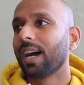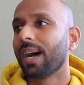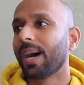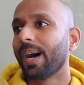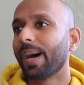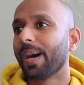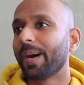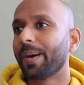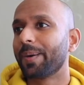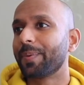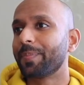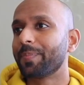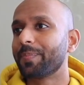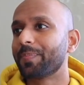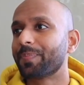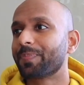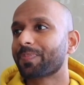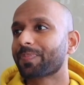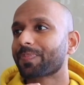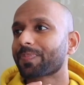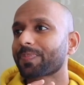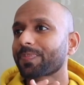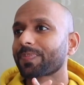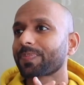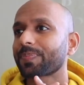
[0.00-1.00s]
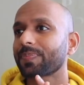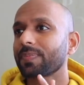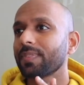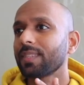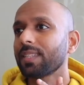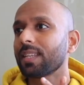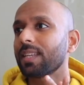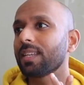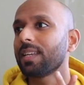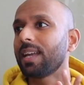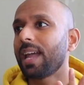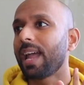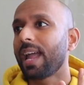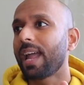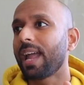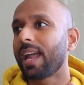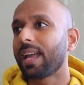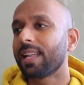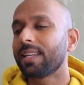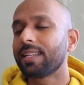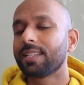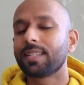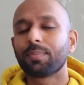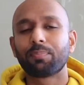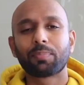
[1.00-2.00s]

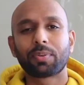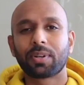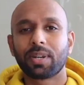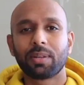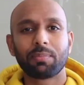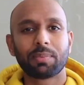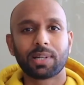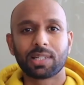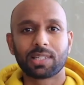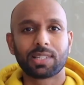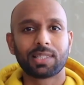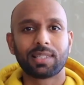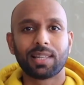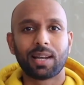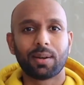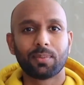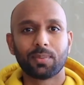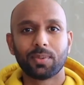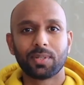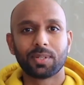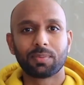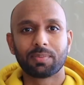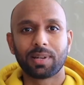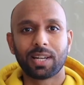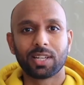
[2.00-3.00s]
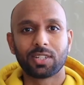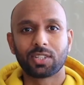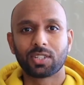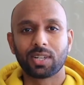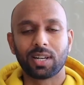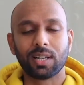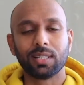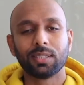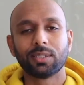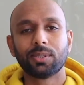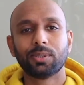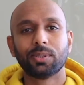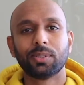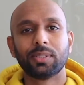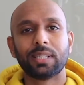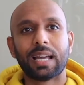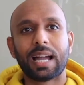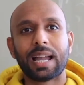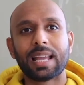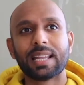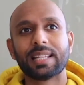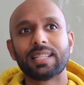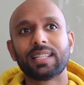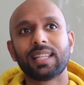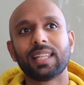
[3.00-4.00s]
And pretty much that was my childhood.
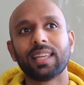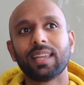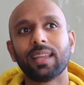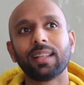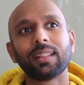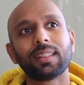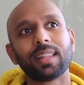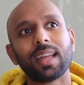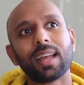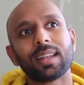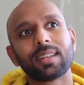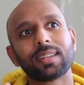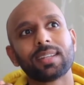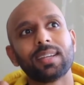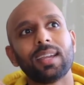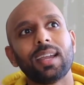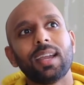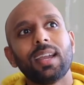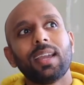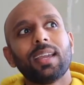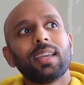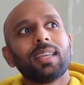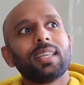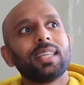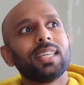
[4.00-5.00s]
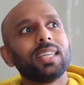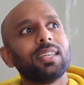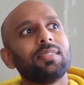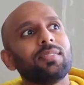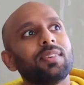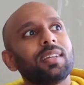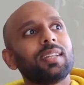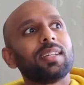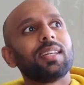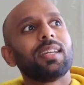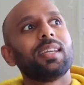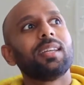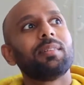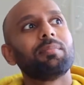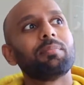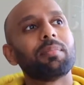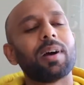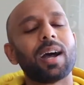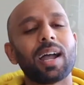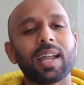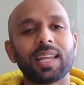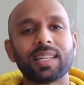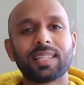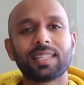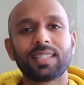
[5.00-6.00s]
I think that even in
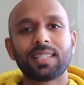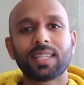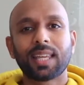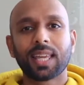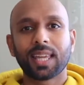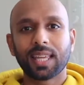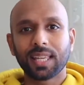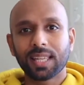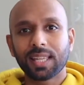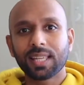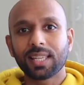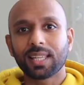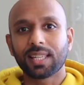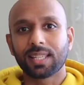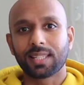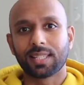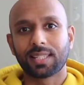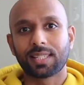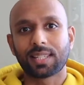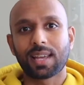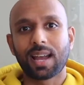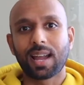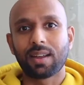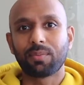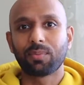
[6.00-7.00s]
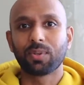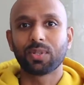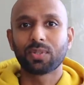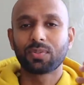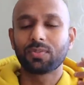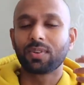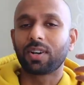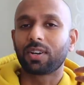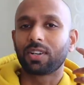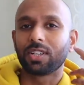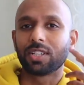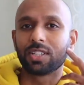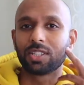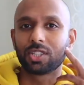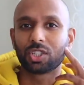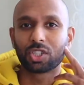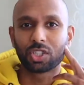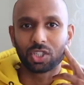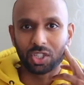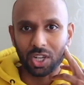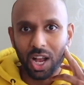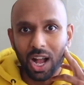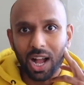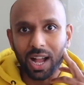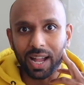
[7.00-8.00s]
my teens, I was very
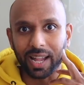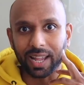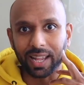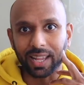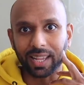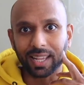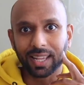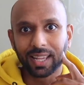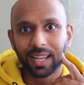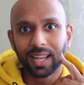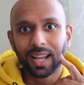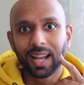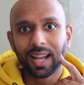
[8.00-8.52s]
shy.